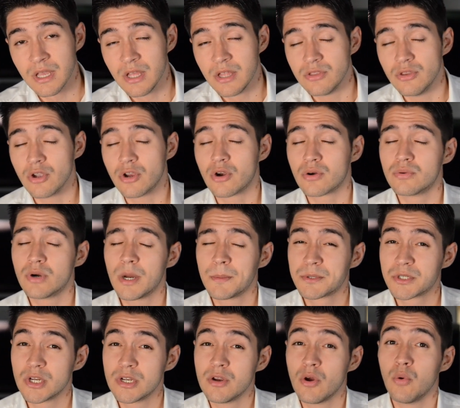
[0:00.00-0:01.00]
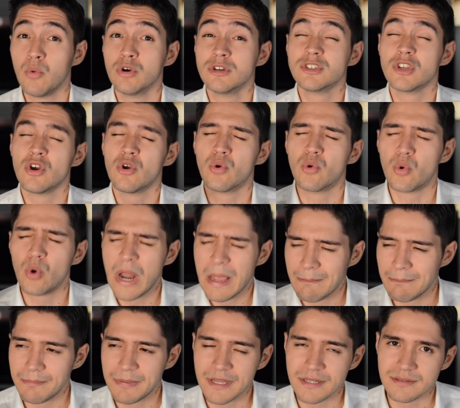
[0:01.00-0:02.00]
The corruption was
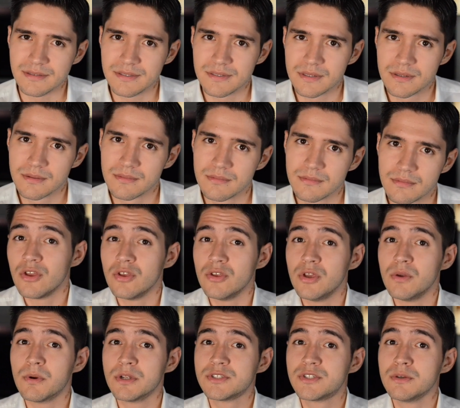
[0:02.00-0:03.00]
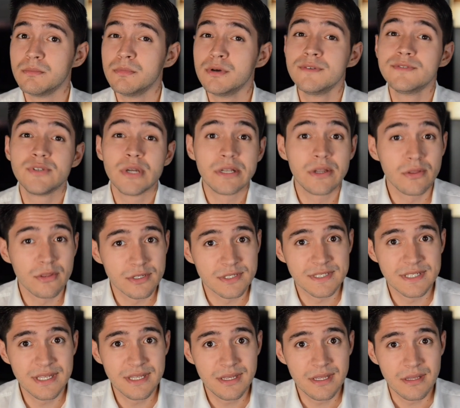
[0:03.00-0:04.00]
rampant. You want to move to another
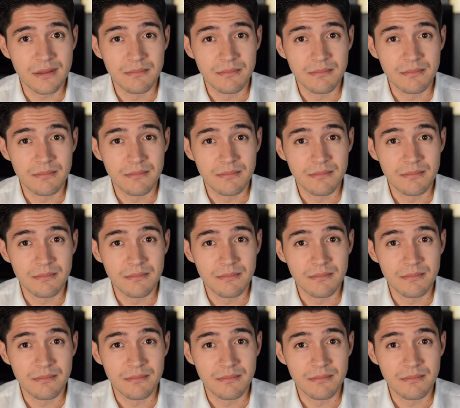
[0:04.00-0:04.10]
city.